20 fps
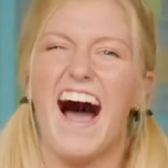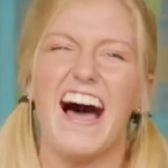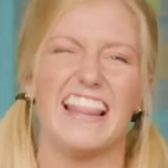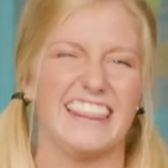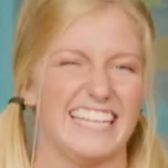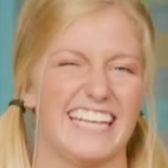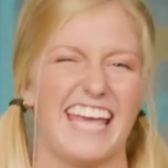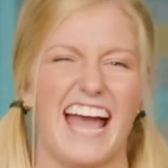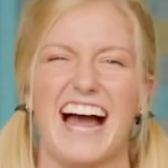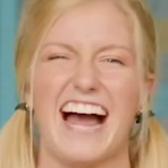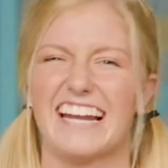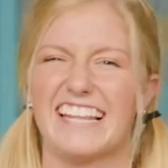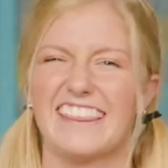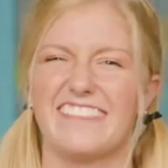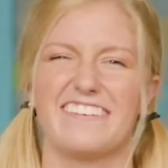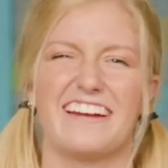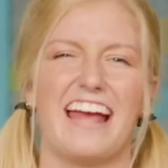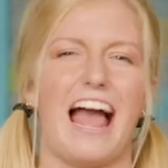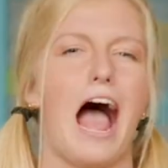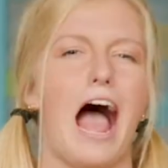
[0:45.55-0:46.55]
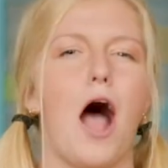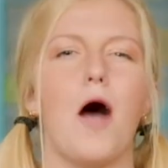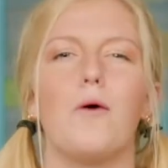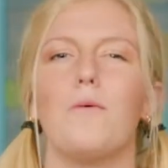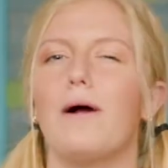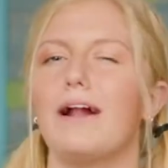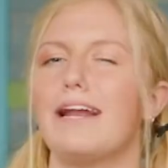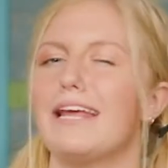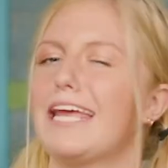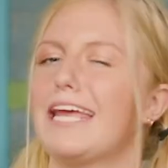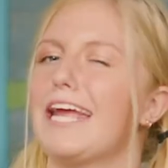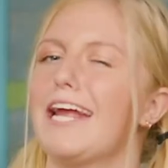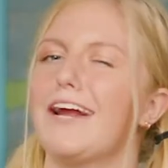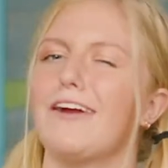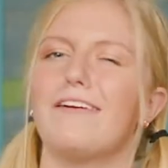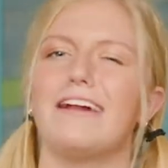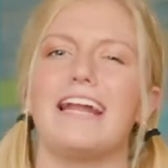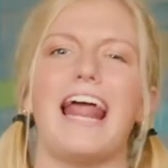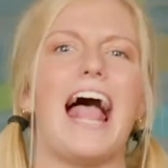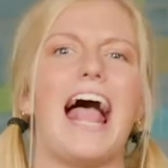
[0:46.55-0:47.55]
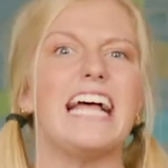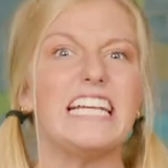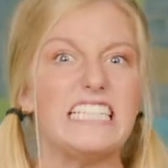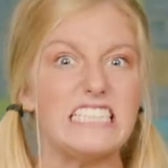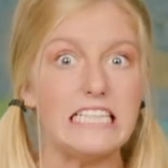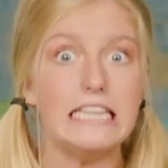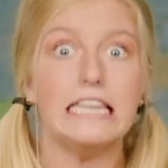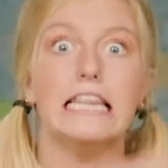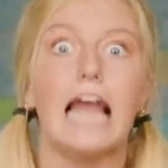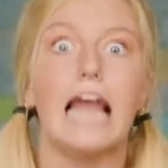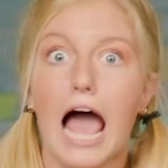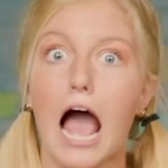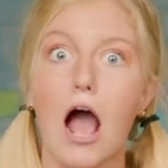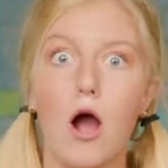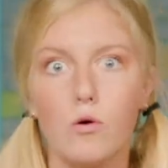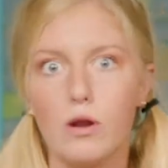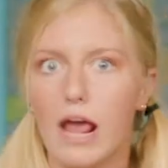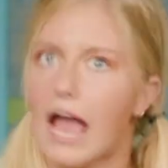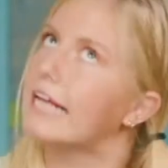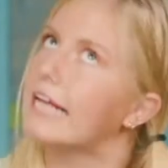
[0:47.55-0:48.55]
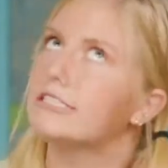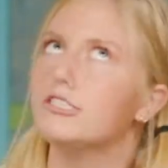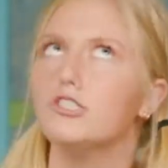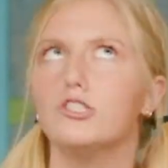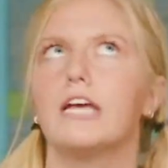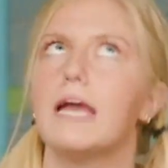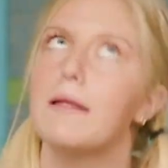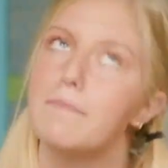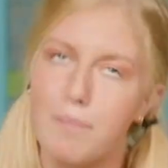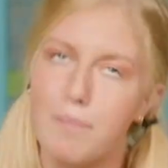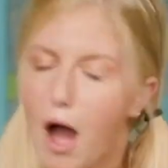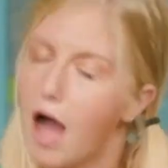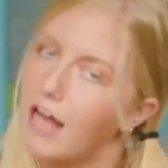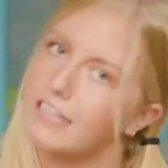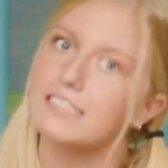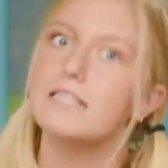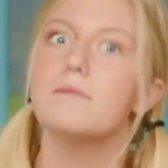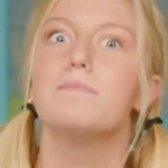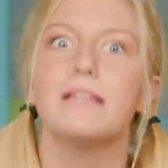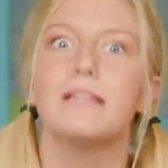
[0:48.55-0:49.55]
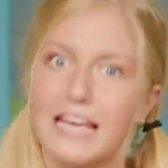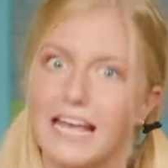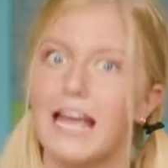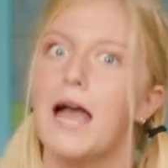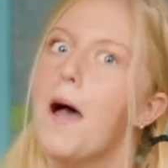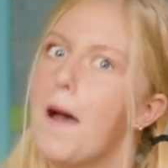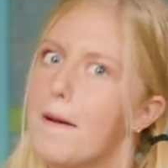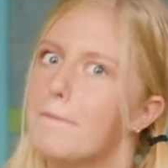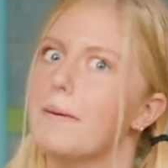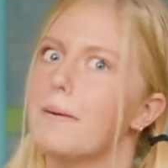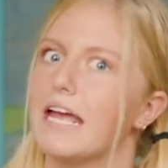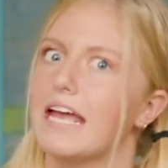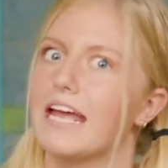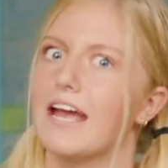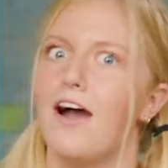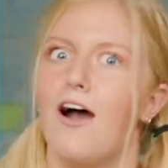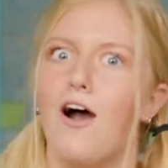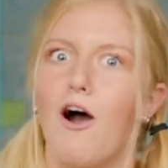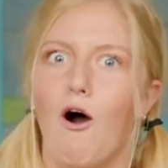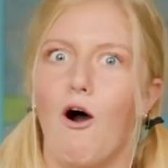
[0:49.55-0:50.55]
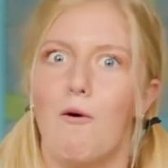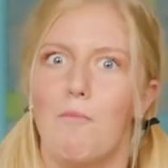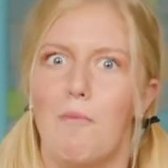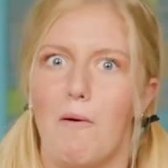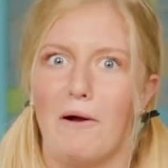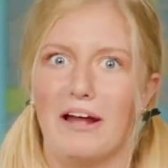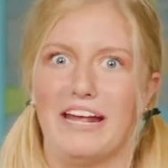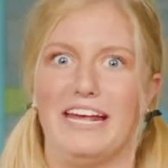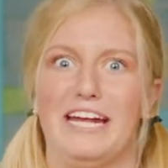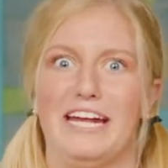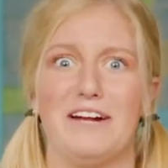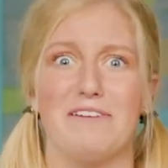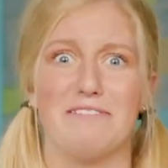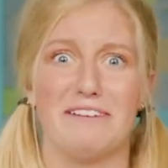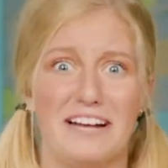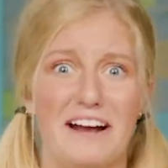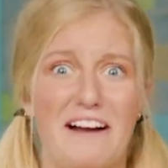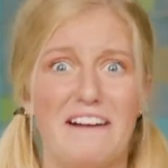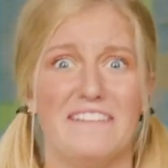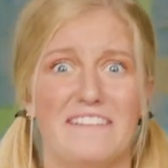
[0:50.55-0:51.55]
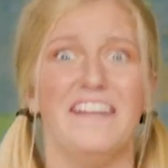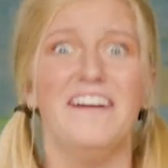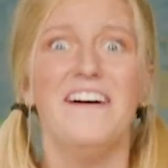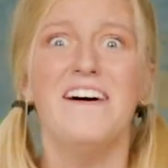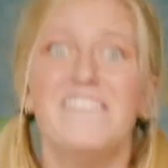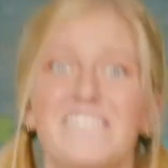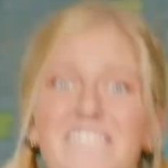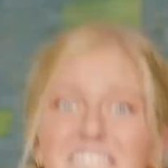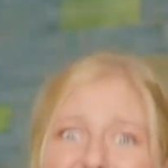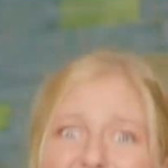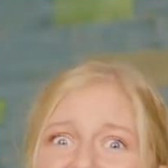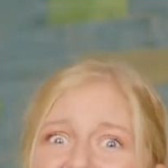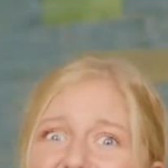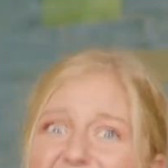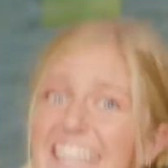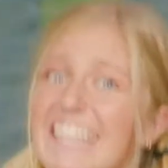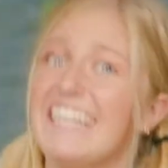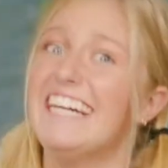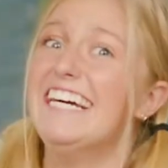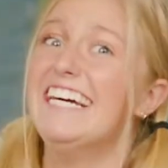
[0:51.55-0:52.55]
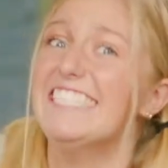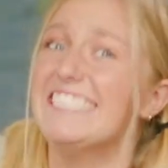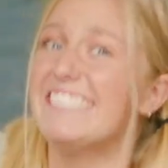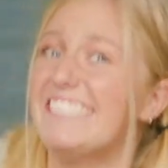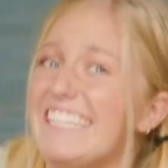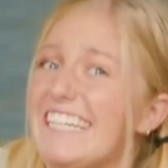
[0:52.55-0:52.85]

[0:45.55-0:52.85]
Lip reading: on the count of three, I want to hear it as loud as you can possibly be. Oh boy, here we go. 1, 2, 3.